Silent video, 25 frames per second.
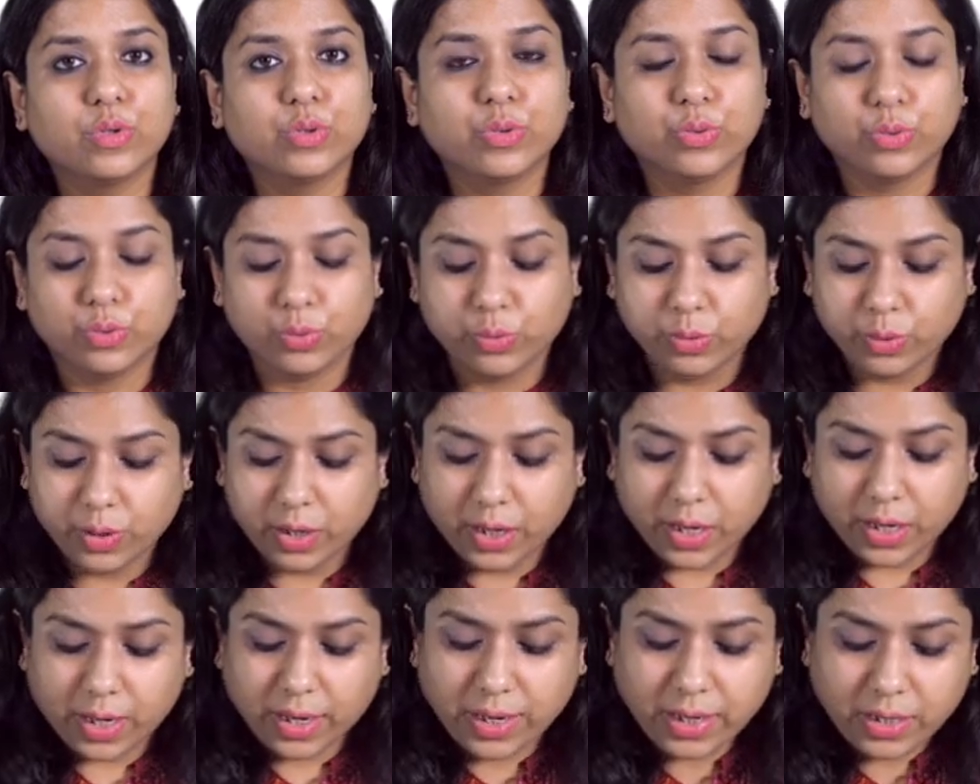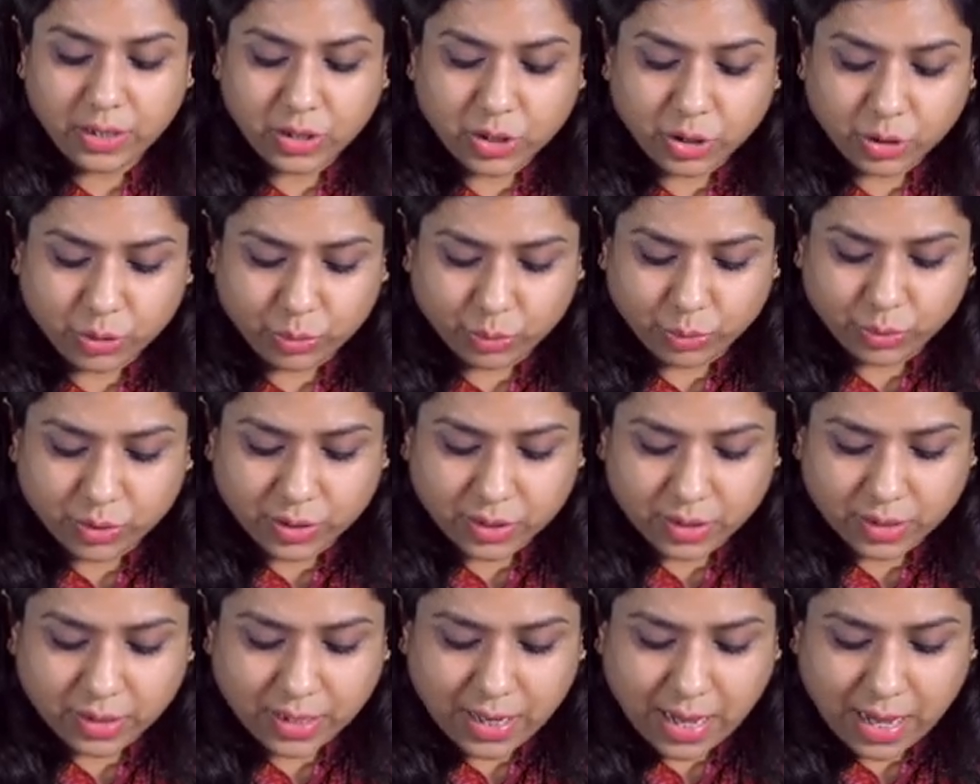do, it shows
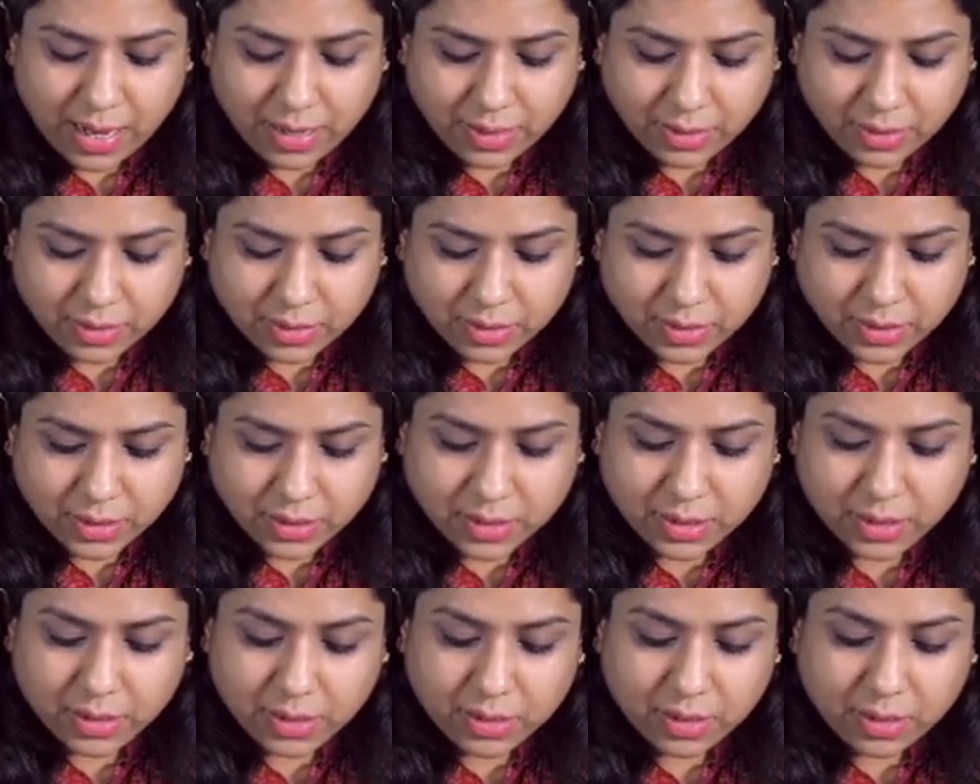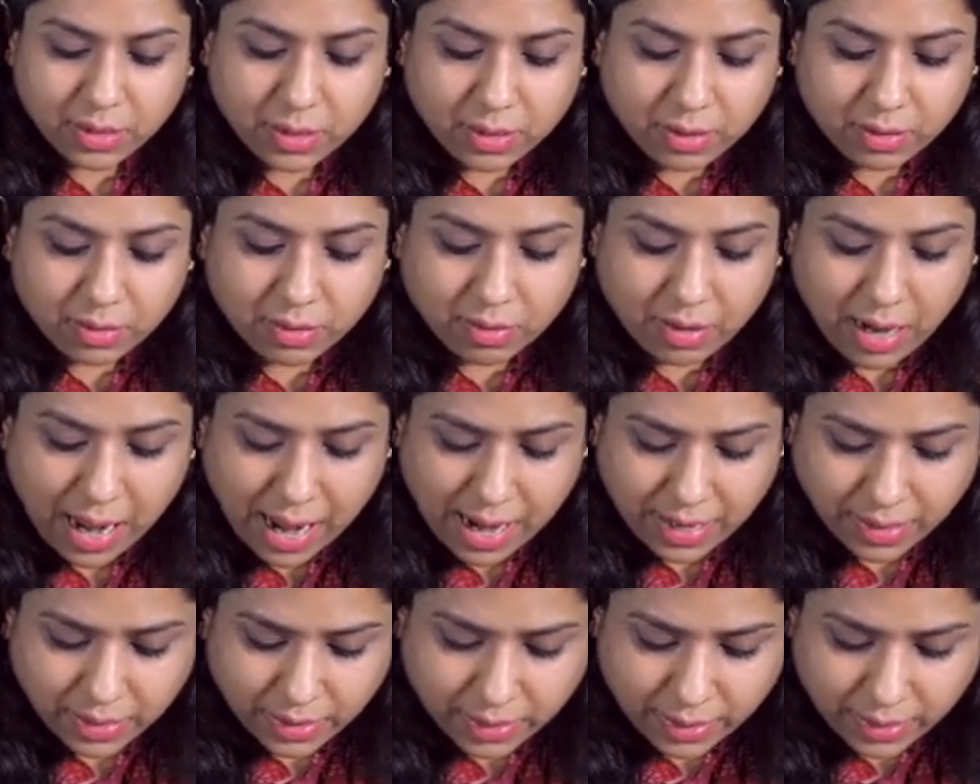a characteristic
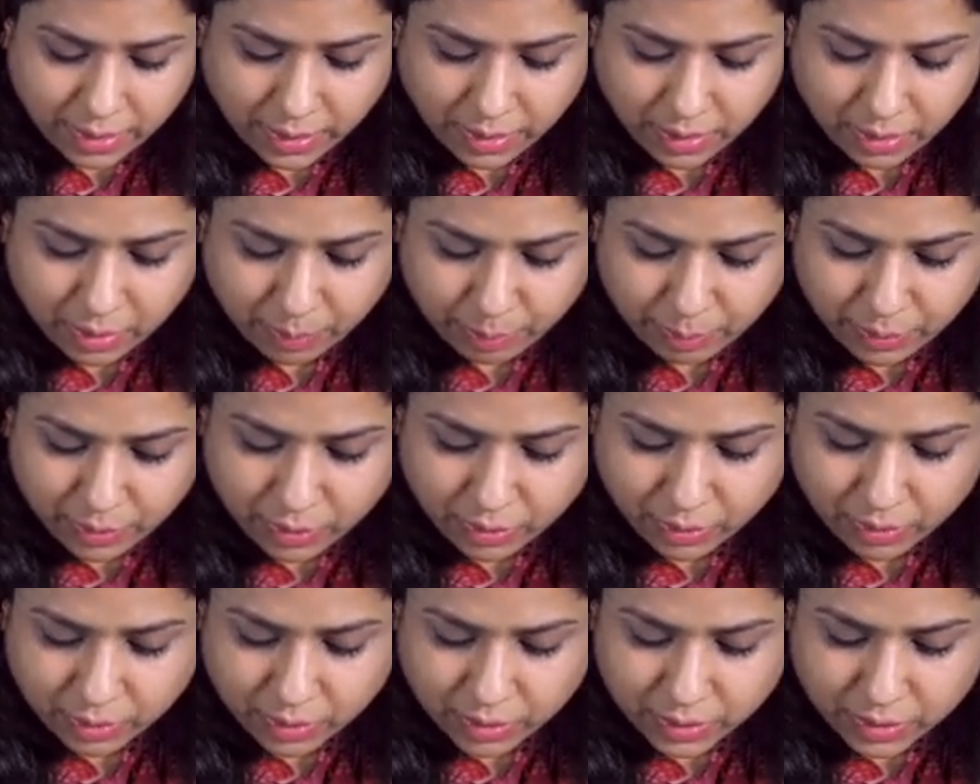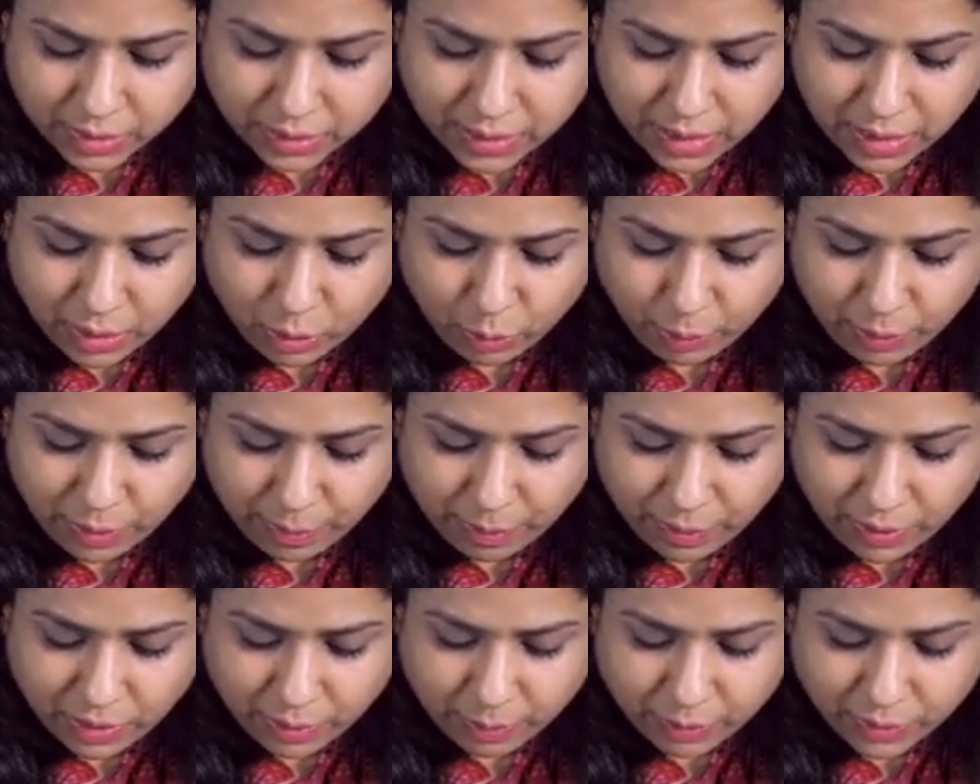rat tail appearance. Can you
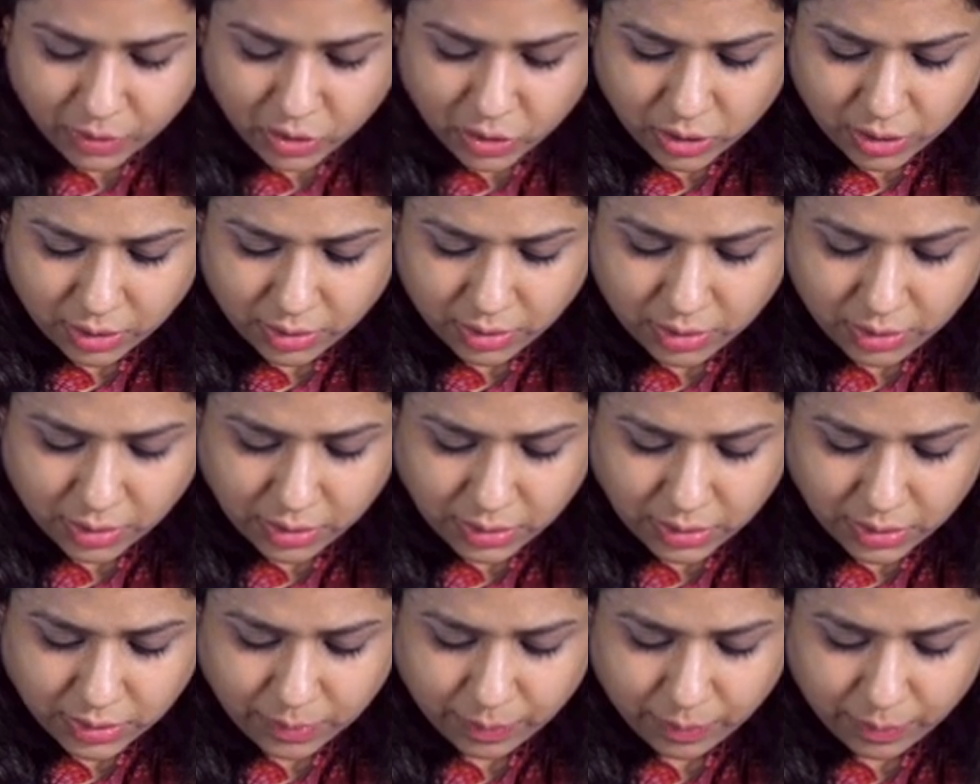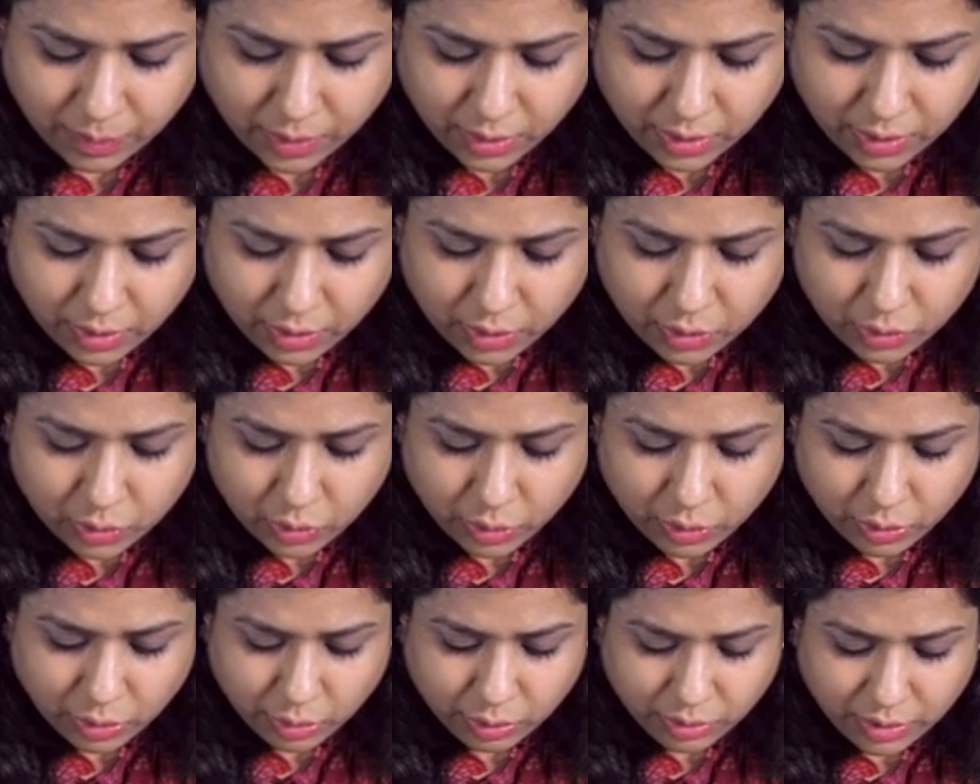people appreciate this?
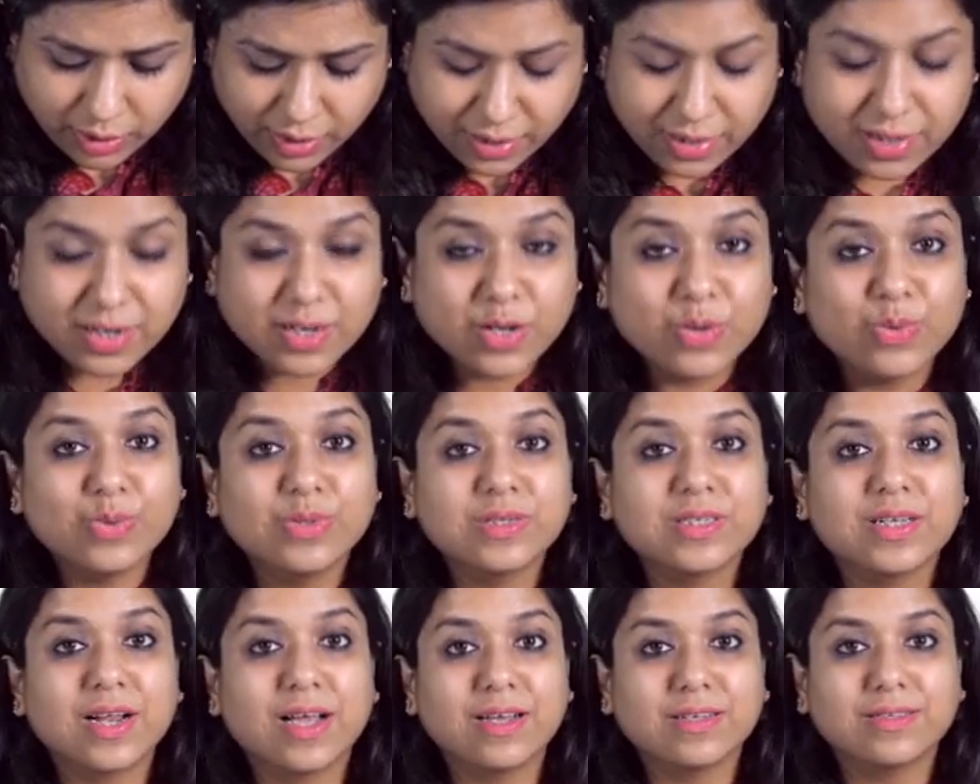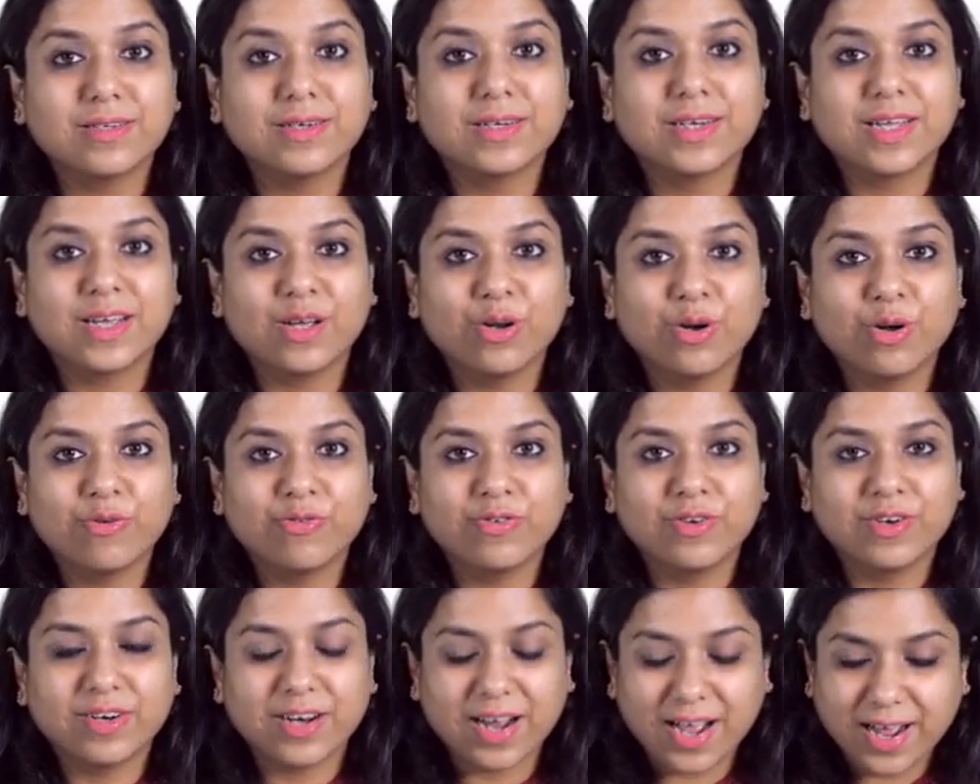Don't you think it looks like the tail
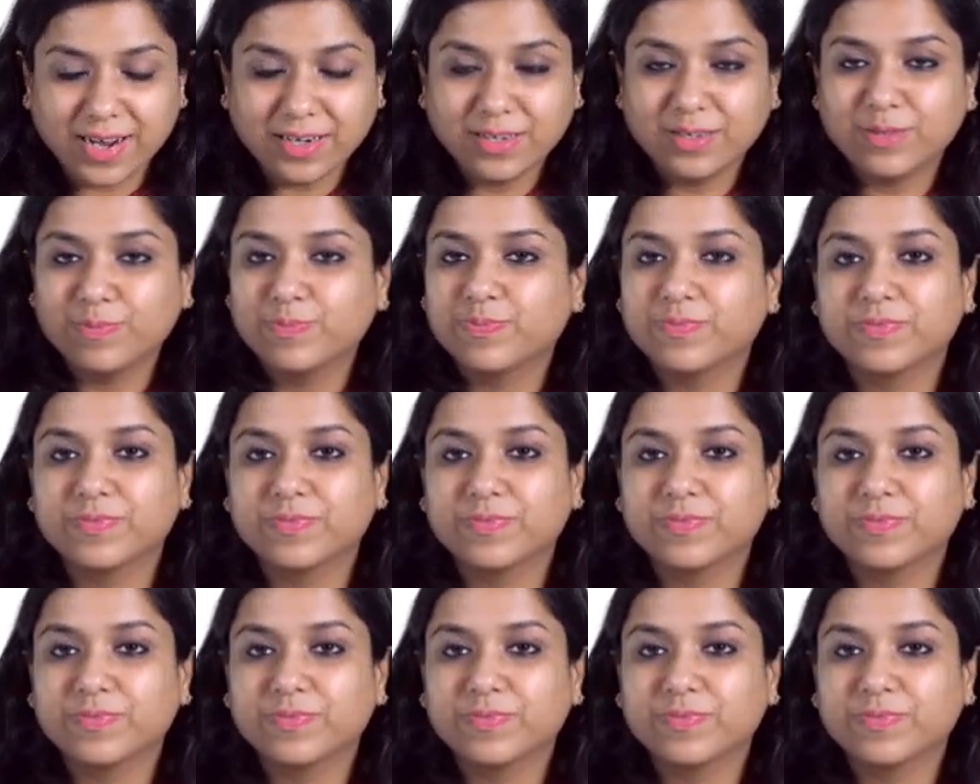of a rat?